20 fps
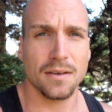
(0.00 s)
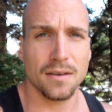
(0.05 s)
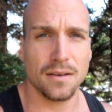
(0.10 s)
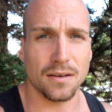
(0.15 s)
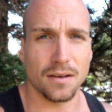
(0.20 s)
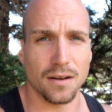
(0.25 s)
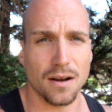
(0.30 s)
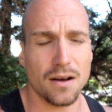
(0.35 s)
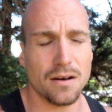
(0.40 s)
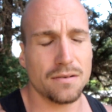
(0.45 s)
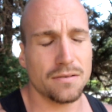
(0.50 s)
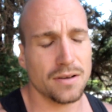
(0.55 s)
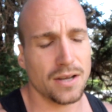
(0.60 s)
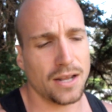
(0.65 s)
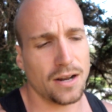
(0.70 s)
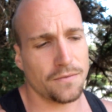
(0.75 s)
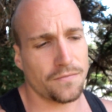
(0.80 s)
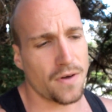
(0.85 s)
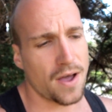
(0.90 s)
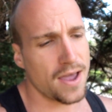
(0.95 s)
you know?
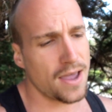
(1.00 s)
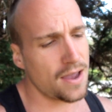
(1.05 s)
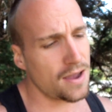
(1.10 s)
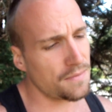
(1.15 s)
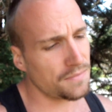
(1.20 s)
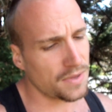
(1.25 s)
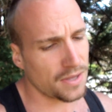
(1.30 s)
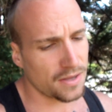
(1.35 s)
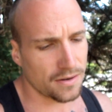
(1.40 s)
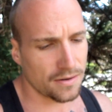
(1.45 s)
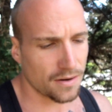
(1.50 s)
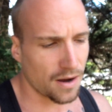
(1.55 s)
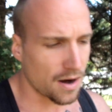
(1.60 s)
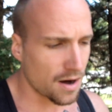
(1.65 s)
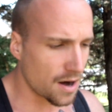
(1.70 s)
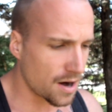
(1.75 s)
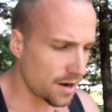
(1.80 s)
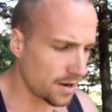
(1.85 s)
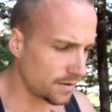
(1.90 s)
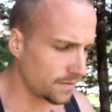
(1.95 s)
And if I am, then all
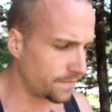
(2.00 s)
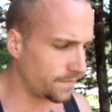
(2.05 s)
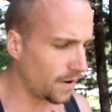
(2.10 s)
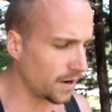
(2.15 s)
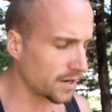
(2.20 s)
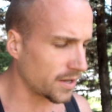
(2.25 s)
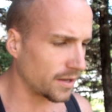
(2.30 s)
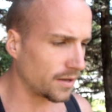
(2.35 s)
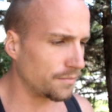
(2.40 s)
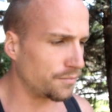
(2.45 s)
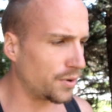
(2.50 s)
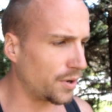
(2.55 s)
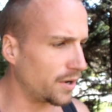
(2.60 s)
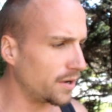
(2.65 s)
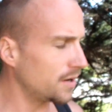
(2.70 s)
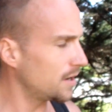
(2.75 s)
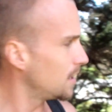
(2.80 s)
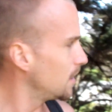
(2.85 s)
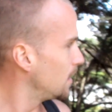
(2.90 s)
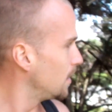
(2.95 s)
right, fuck it.
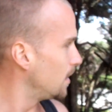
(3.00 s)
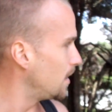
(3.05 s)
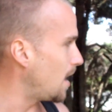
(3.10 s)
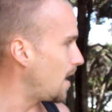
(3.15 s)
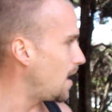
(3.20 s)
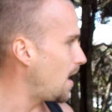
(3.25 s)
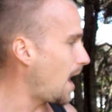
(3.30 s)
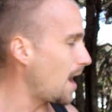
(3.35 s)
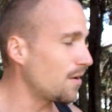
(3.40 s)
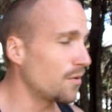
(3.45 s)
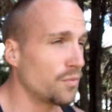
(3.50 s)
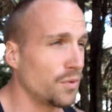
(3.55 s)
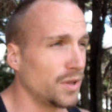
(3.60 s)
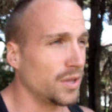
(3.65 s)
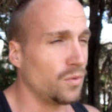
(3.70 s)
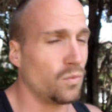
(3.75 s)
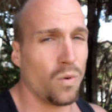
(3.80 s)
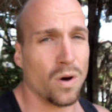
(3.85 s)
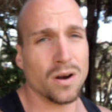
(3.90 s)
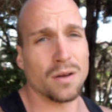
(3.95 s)
But I don't really
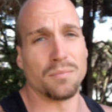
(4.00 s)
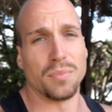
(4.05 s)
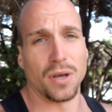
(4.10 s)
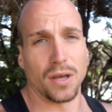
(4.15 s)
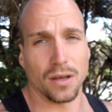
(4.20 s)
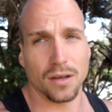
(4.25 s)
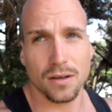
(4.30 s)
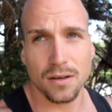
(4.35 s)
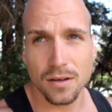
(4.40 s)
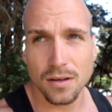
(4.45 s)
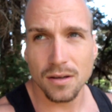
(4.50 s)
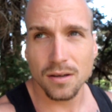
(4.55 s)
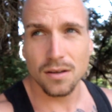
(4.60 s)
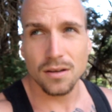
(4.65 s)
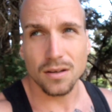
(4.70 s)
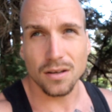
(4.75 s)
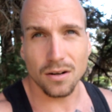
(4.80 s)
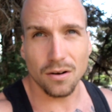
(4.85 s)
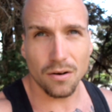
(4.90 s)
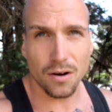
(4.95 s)
want to be.
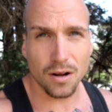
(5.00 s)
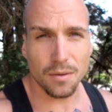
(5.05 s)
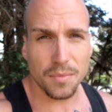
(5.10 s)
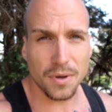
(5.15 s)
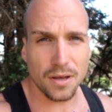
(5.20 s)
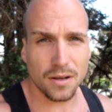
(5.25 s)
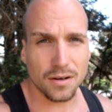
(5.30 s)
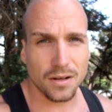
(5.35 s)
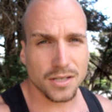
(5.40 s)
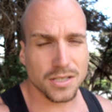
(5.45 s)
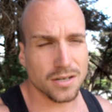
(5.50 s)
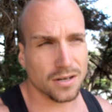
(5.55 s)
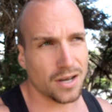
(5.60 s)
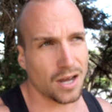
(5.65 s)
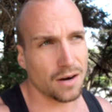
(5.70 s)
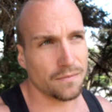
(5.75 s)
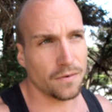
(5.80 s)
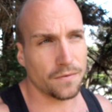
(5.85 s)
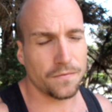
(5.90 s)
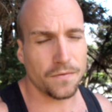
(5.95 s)
You know what I mean? It's a
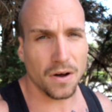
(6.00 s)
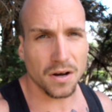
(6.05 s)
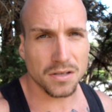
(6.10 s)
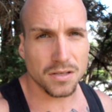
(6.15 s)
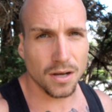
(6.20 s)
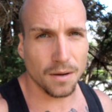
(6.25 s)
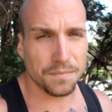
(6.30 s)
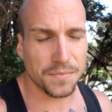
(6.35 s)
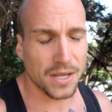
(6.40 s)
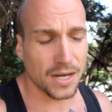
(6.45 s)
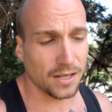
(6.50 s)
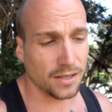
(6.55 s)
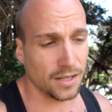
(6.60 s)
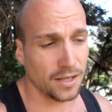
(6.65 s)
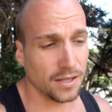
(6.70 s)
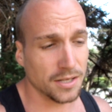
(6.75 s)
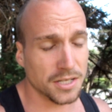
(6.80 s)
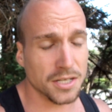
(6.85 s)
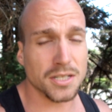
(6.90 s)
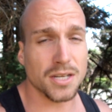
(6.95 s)
kind of a fucked up thing. And
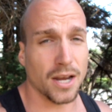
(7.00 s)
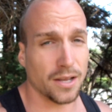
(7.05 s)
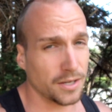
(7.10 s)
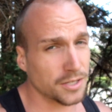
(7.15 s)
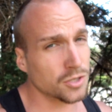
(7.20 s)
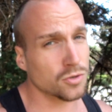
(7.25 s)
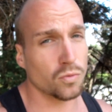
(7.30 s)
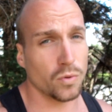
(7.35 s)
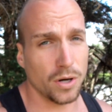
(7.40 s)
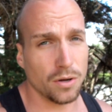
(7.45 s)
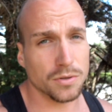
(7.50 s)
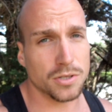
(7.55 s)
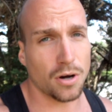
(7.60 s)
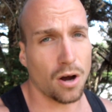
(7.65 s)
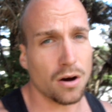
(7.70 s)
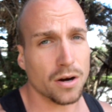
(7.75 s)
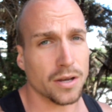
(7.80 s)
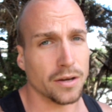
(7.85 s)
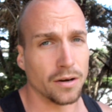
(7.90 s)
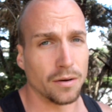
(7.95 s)
this is real
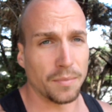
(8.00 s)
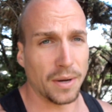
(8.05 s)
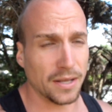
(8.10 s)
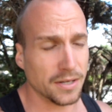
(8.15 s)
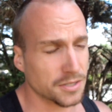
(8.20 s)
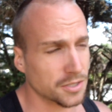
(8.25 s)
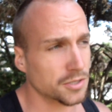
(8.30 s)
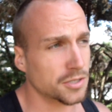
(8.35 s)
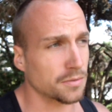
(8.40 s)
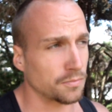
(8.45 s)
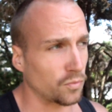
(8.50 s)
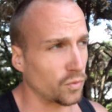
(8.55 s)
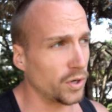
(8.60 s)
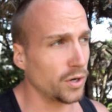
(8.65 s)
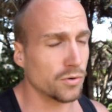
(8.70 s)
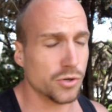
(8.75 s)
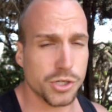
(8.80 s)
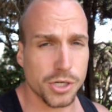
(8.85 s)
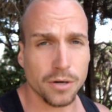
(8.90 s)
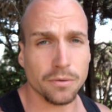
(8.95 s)
talk here, man. This is some
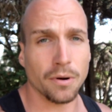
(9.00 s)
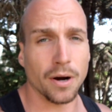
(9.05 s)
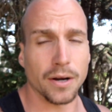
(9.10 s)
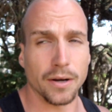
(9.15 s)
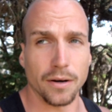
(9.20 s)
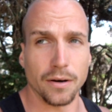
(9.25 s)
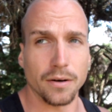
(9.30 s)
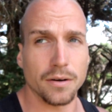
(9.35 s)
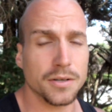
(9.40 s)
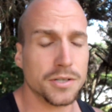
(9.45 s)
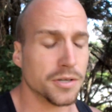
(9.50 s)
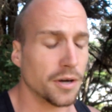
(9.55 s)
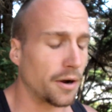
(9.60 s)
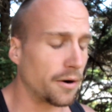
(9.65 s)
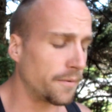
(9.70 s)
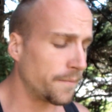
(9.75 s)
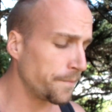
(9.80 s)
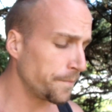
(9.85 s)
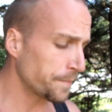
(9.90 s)
real shit right here. So,